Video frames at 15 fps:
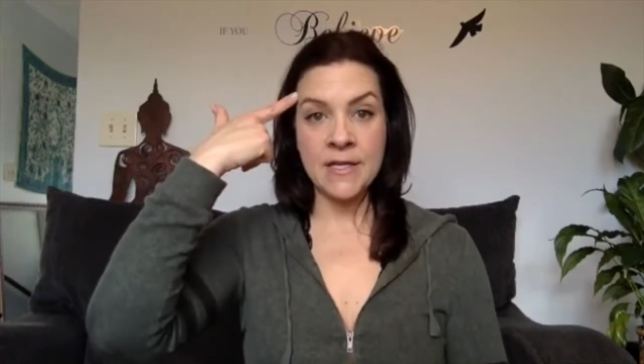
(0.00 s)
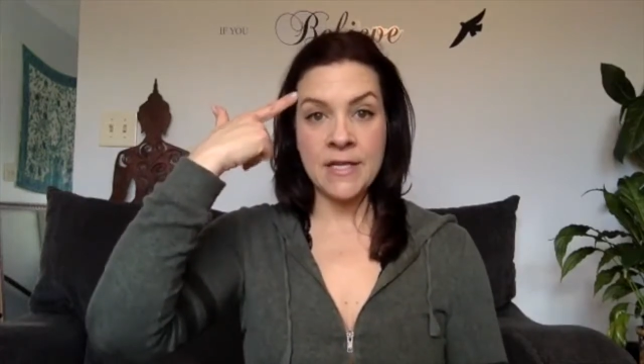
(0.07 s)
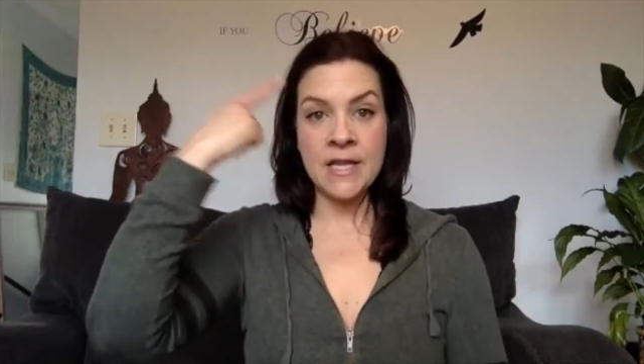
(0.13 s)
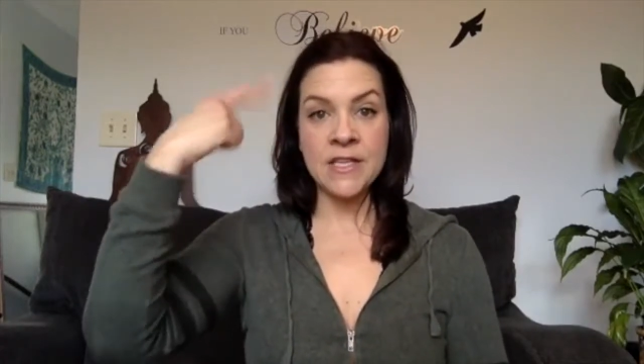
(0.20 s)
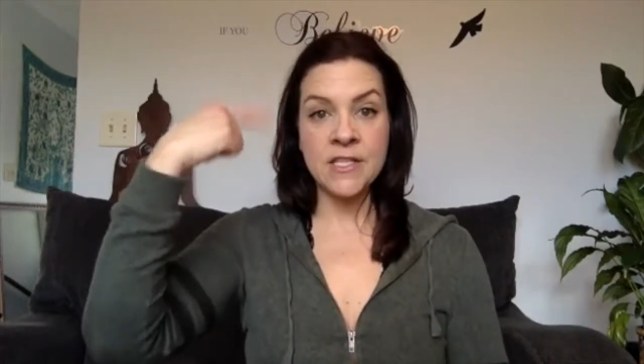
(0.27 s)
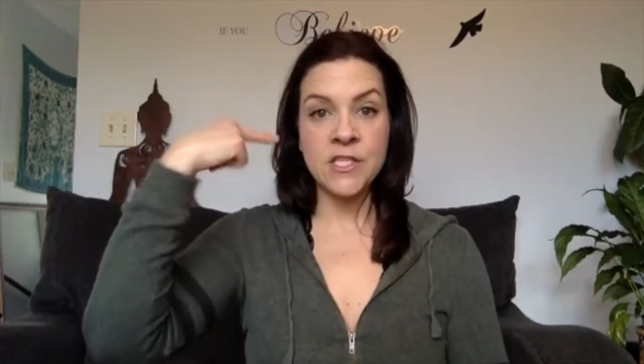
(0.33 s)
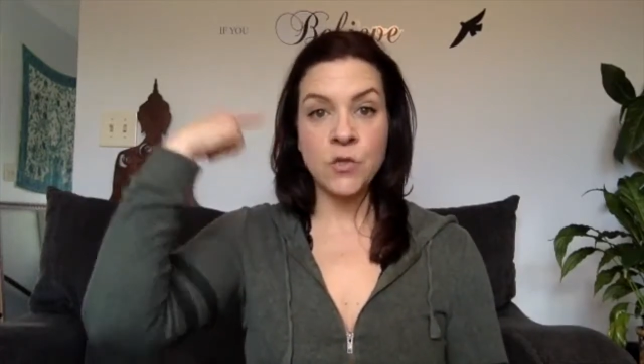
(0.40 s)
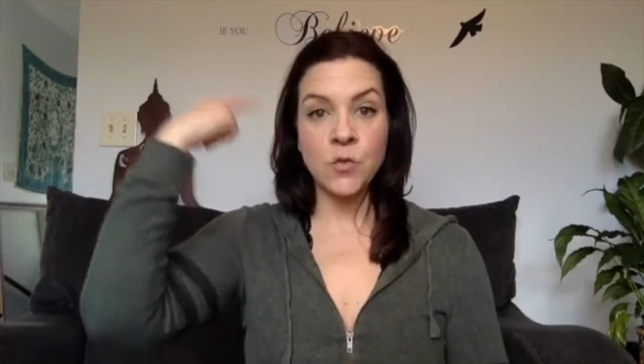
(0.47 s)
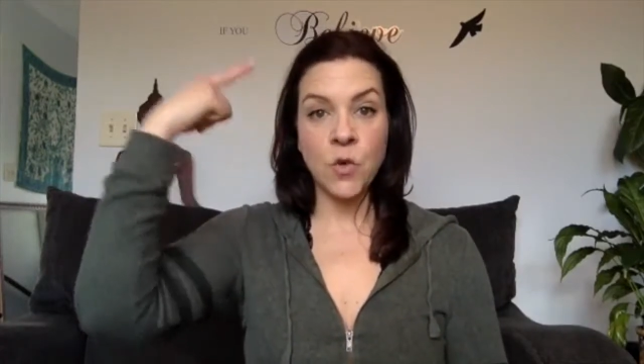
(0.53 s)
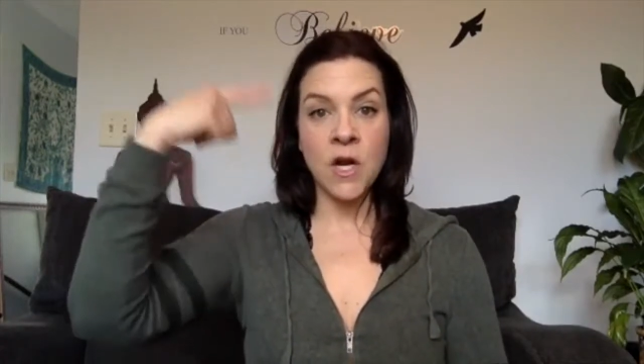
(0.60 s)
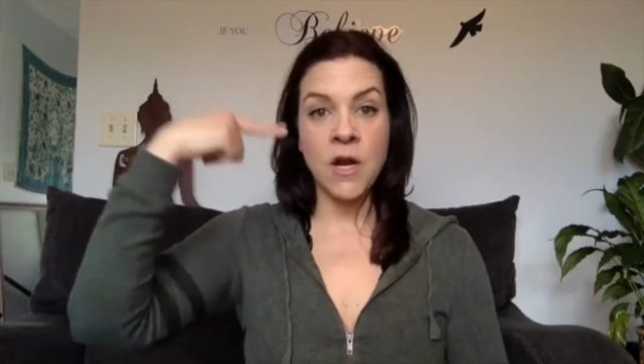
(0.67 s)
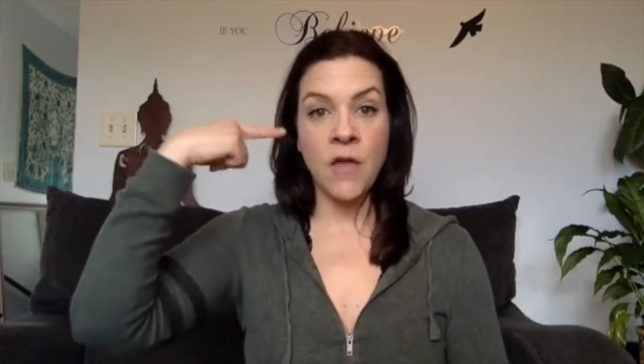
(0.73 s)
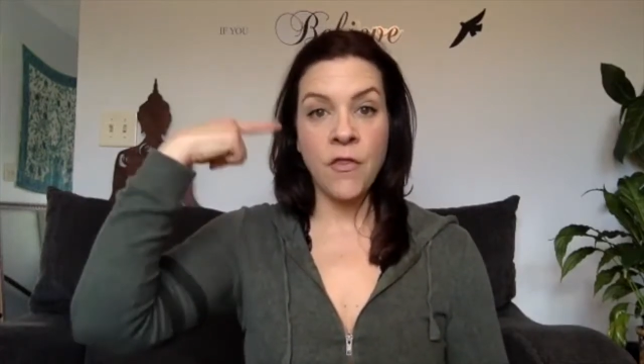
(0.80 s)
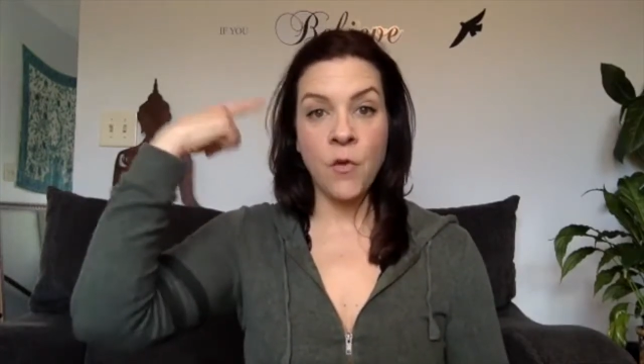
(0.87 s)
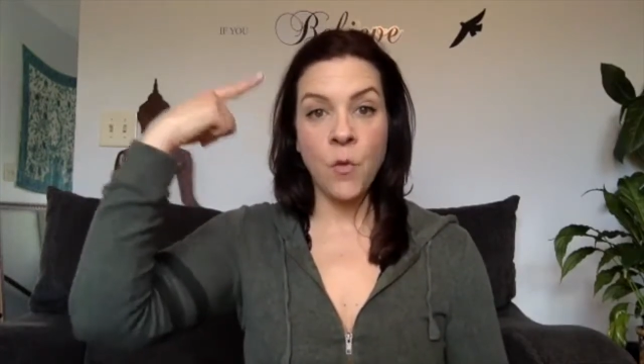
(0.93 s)
and this is where
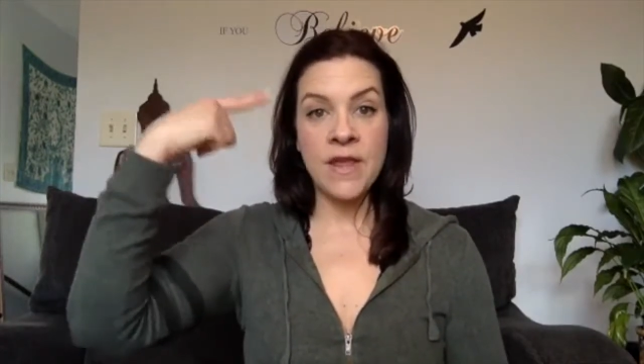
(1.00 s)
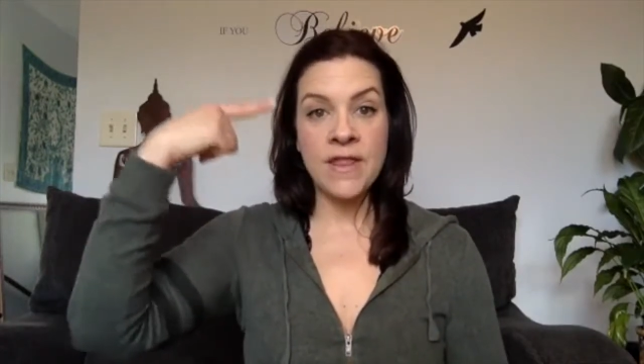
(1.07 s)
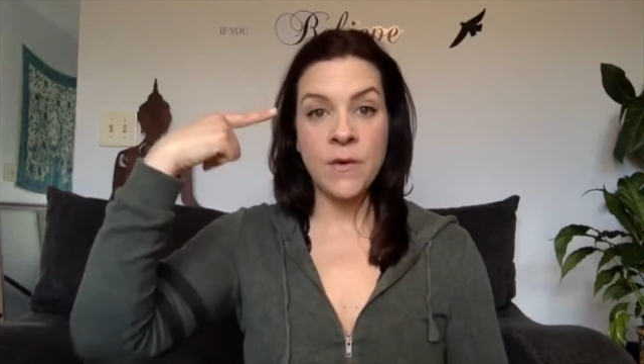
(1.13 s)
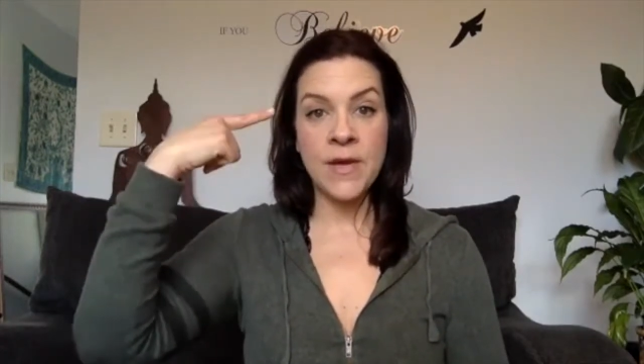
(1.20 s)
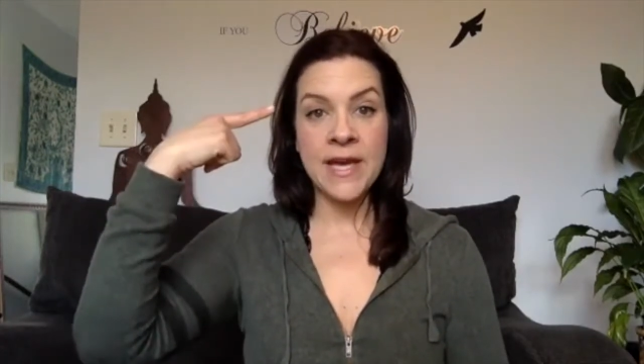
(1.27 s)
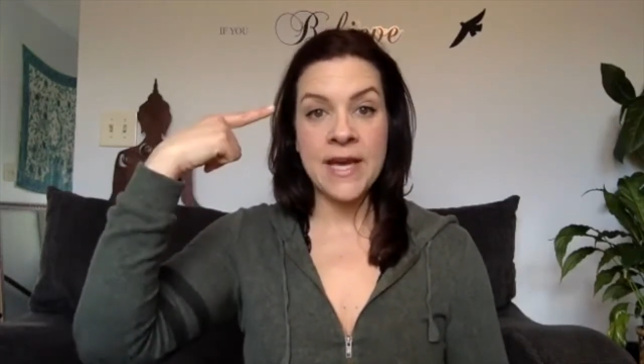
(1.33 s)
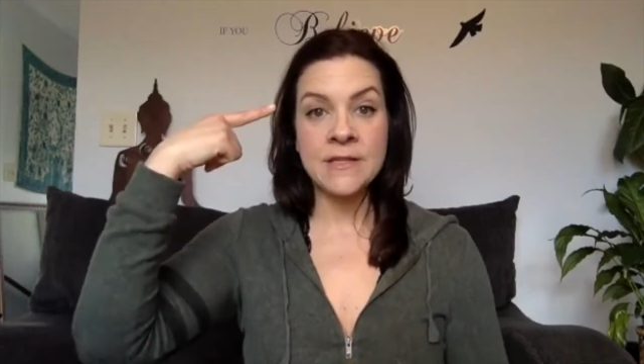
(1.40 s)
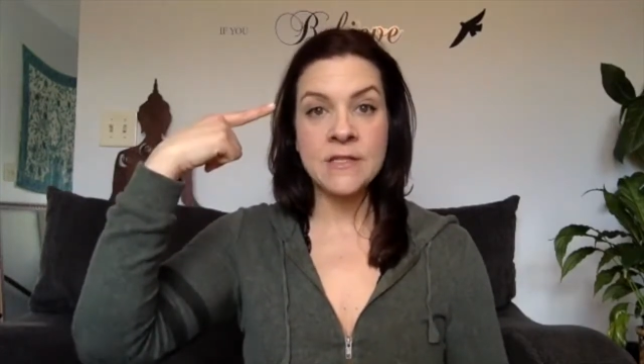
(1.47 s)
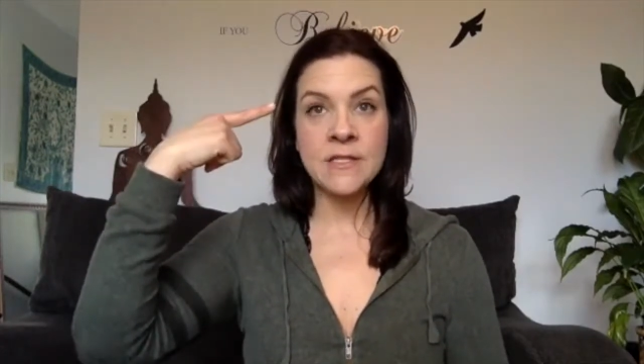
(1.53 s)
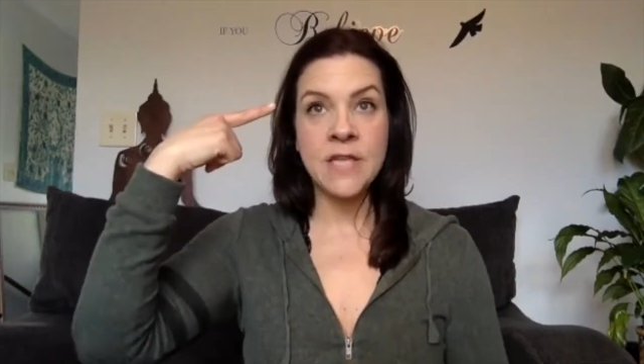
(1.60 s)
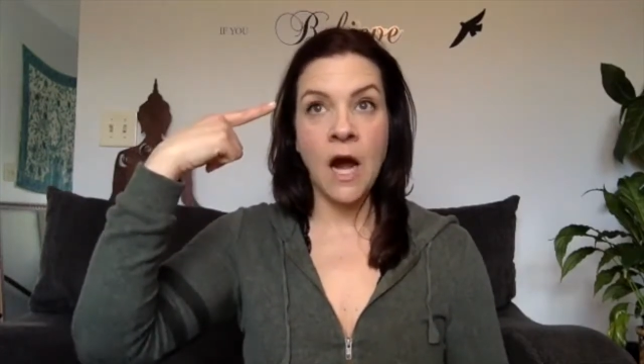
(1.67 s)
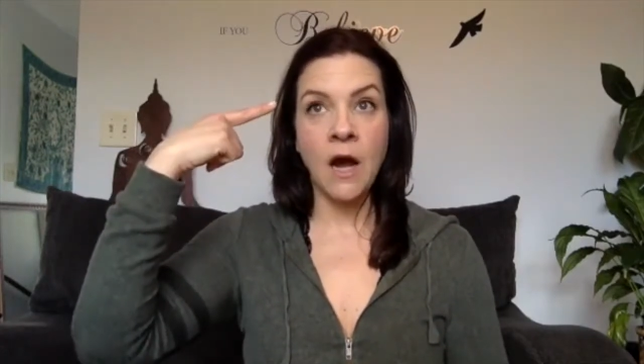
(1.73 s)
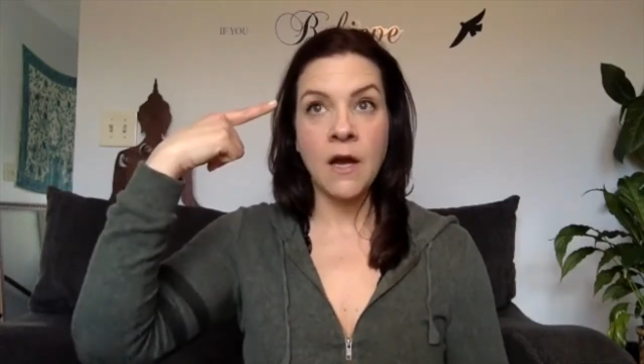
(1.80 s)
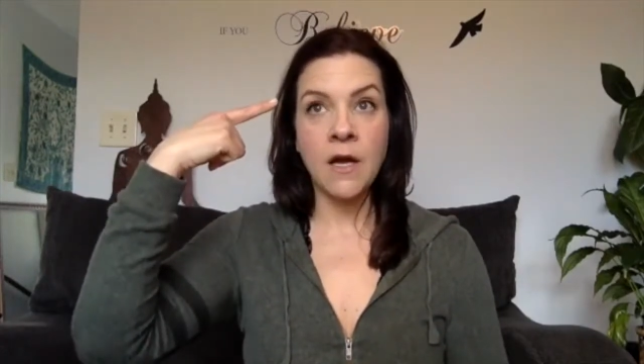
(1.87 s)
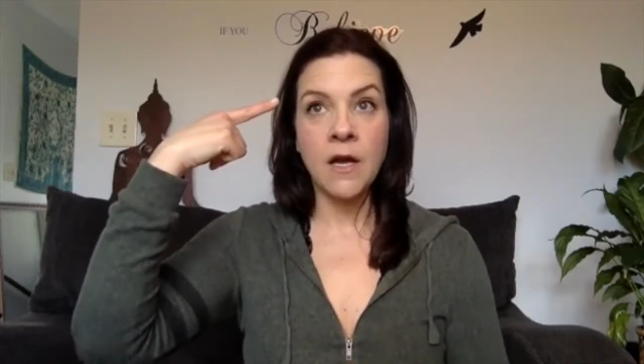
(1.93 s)
another way that we get
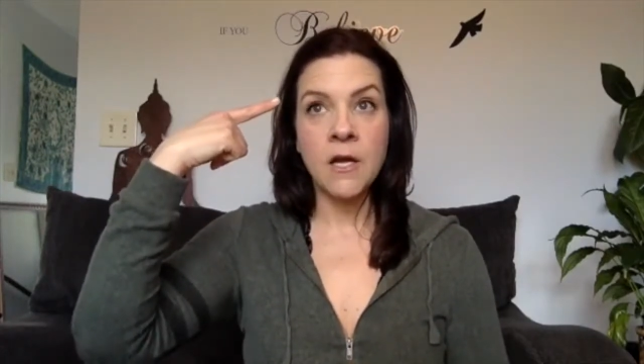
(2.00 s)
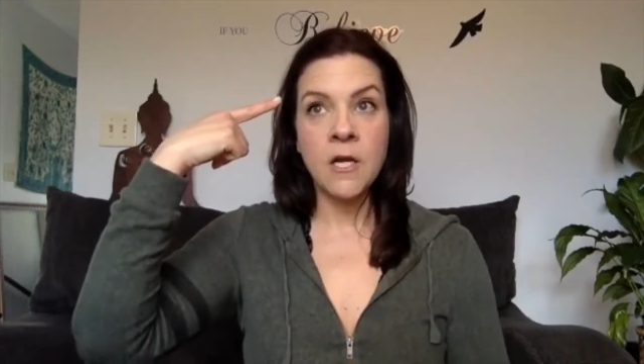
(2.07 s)
stuck.